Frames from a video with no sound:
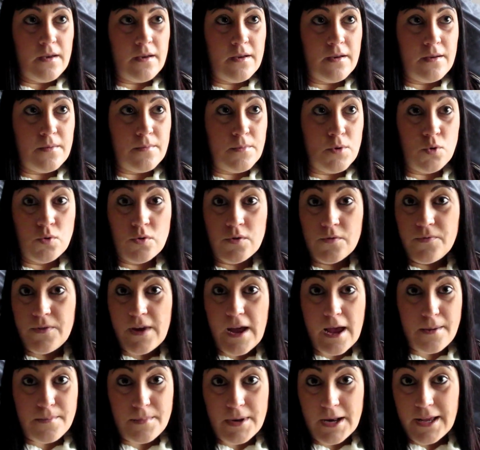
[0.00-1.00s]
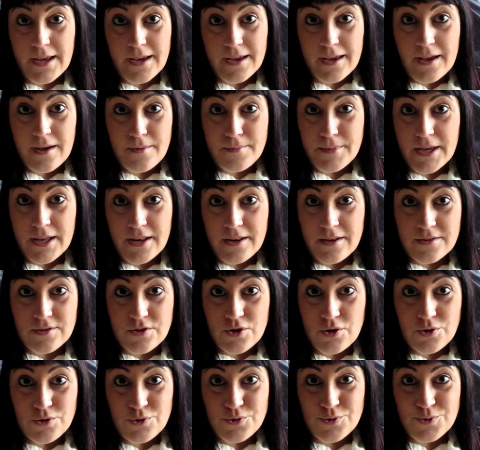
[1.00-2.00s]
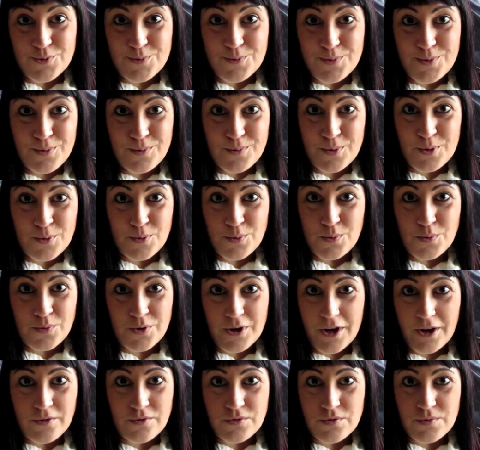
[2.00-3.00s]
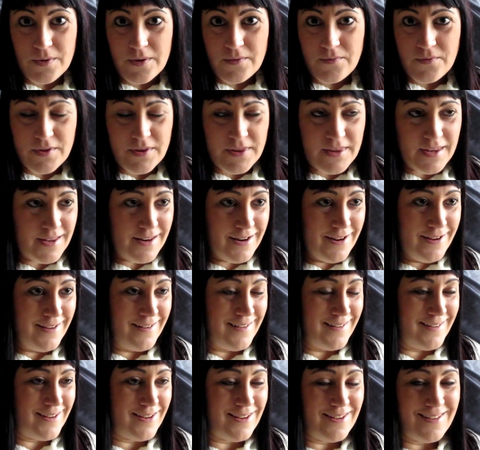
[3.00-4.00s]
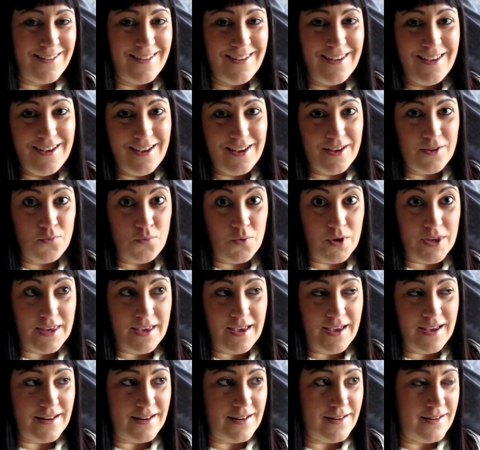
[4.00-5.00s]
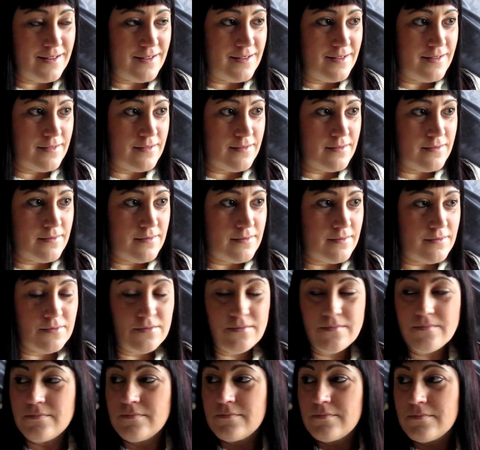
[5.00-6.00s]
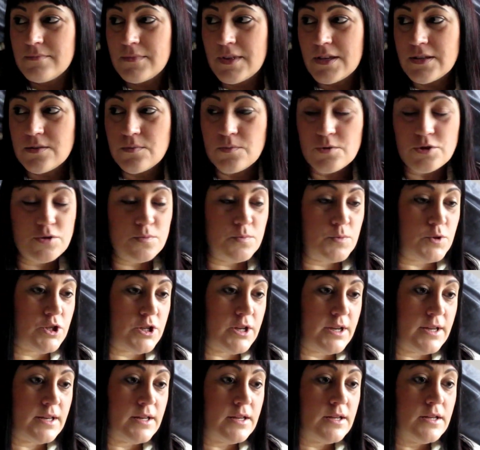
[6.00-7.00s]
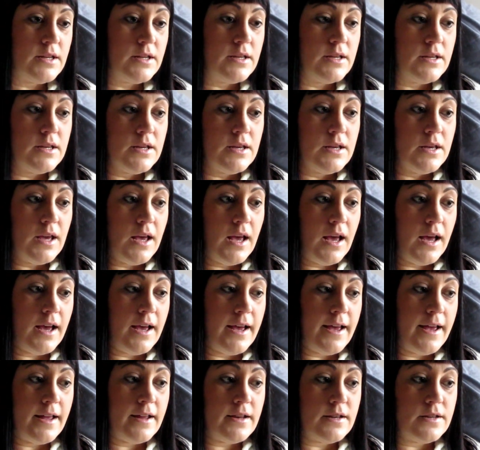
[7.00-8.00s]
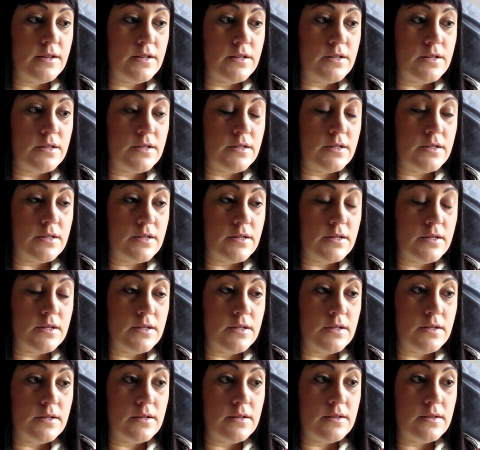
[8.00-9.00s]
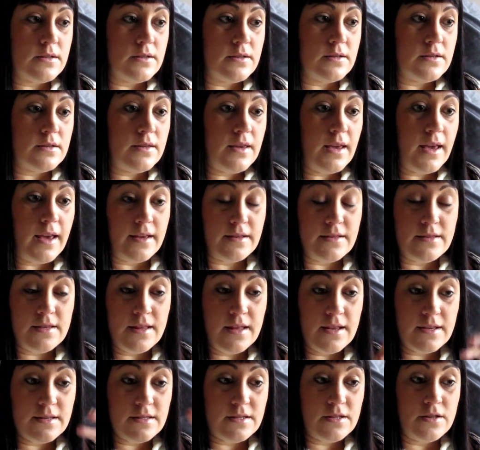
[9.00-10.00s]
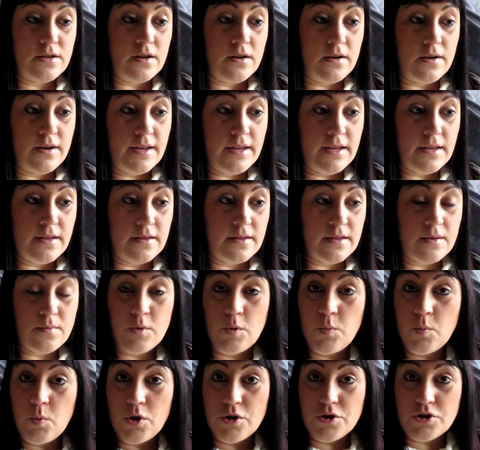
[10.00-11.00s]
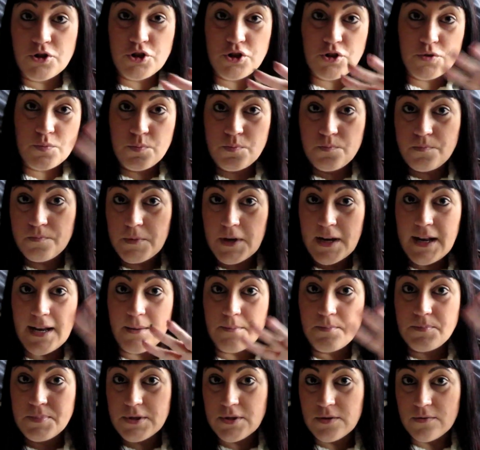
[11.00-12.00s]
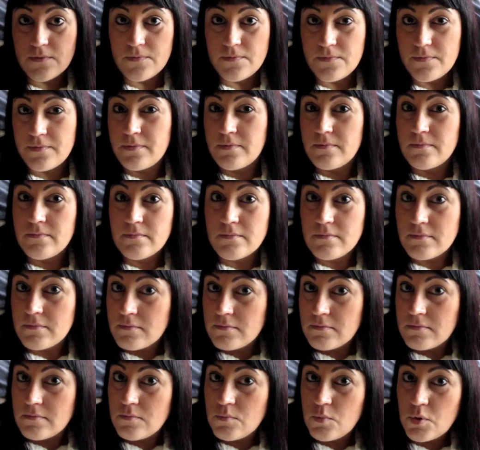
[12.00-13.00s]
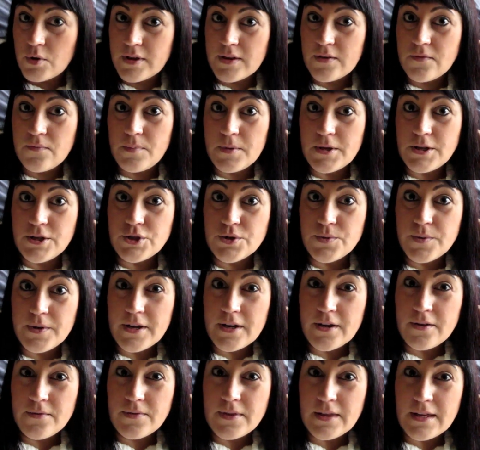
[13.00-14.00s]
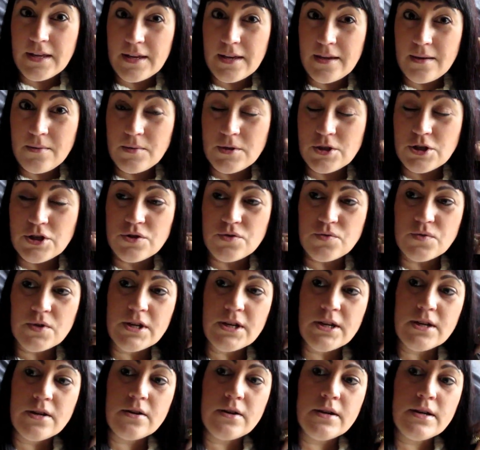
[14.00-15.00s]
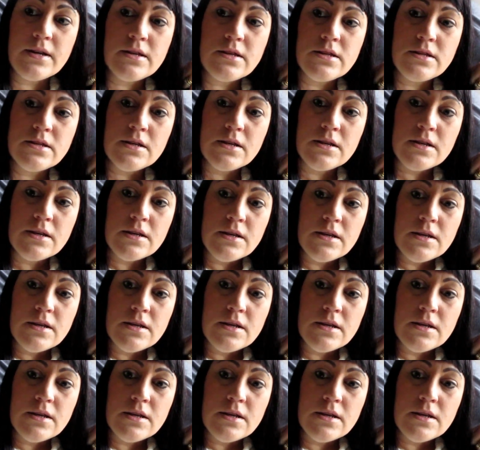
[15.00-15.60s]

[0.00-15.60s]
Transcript: All the family are coming as usual. We all go to everything if we can. Oh, that's the washing machine. And yeah, so that's tonight, and then we watch clips of what they've been doing over the year, which is really nice.